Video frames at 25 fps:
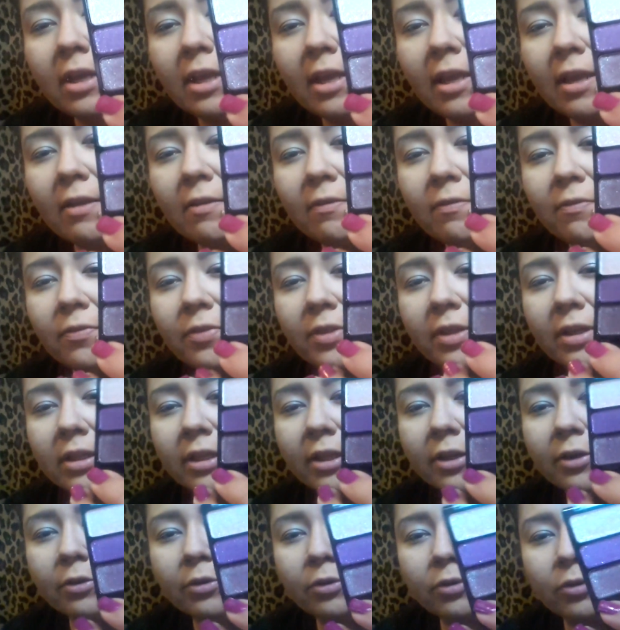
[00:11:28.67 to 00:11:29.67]
if the
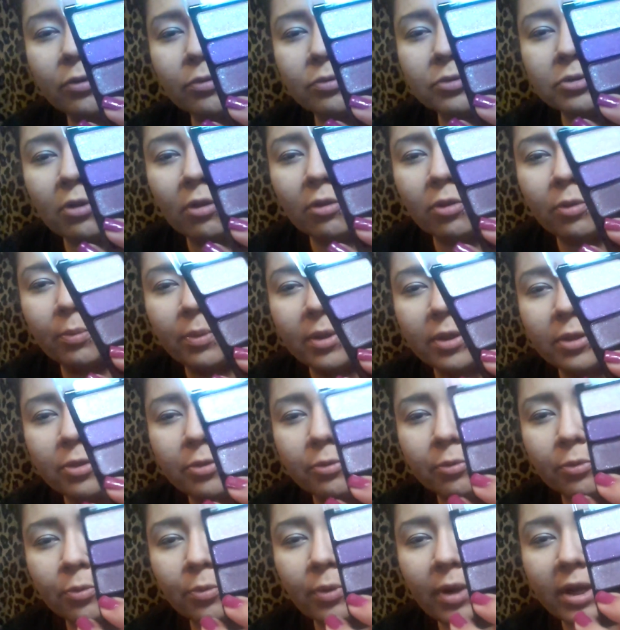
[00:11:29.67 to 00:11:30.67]
glitter goes all the way
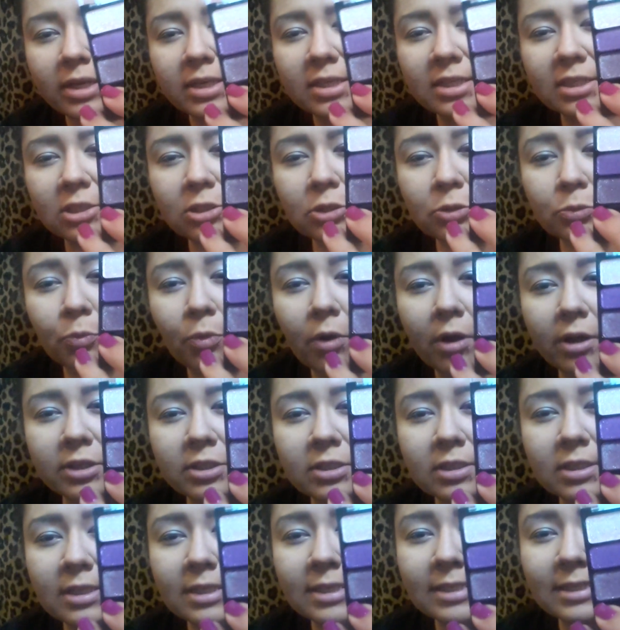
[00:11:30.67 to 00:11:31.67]
through. I did swatch
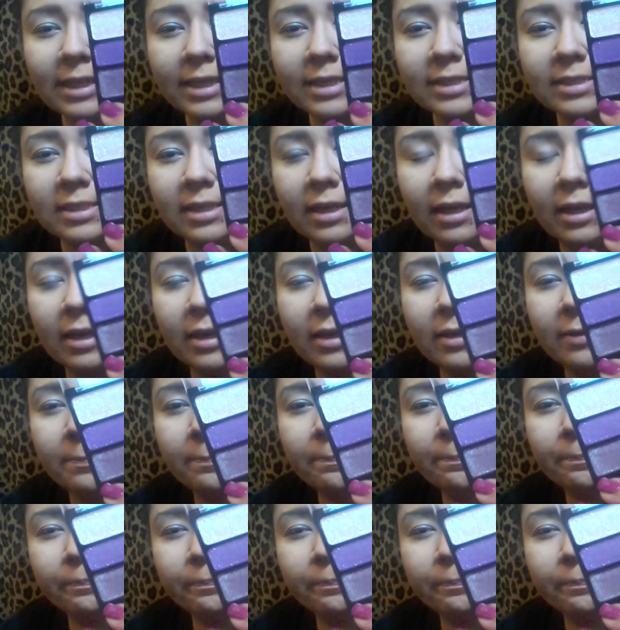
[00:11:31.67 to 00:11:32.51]
these last night.